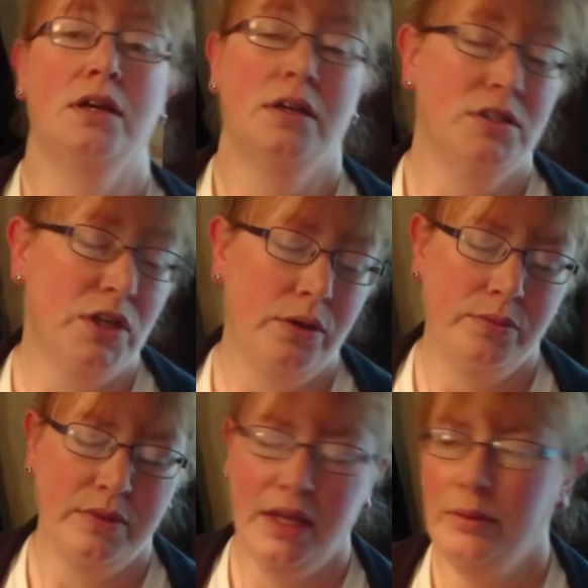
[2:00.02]
So
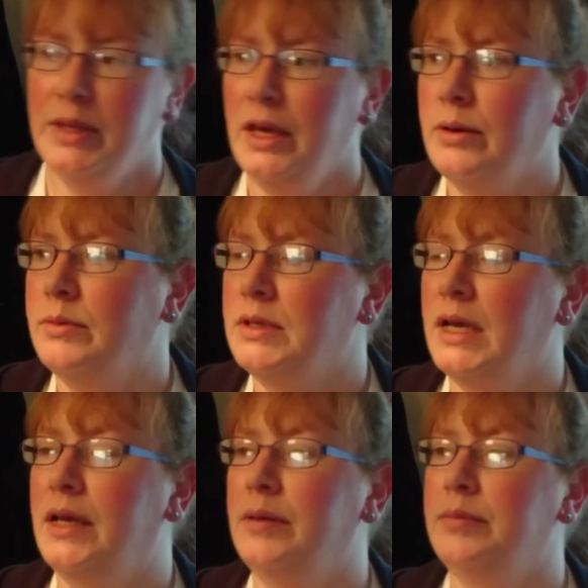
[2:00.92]
there we go.
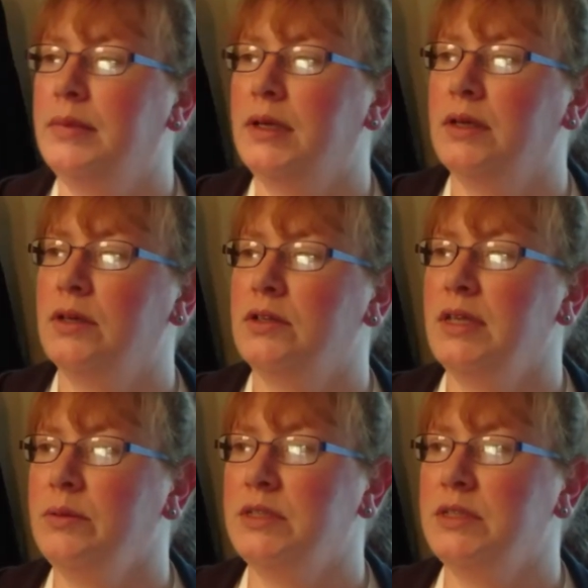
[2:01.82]
So that was